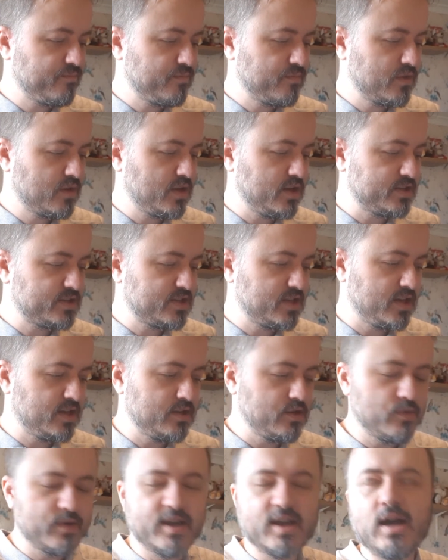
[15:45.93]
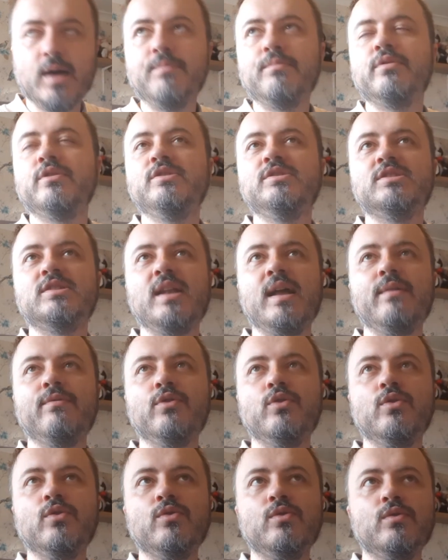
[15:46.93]
Let's see, your encumbrance
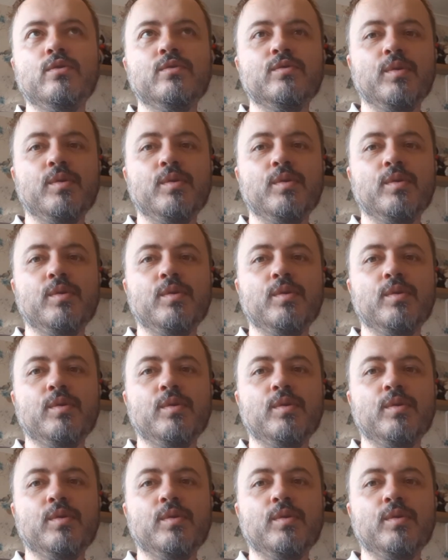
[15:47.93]
level,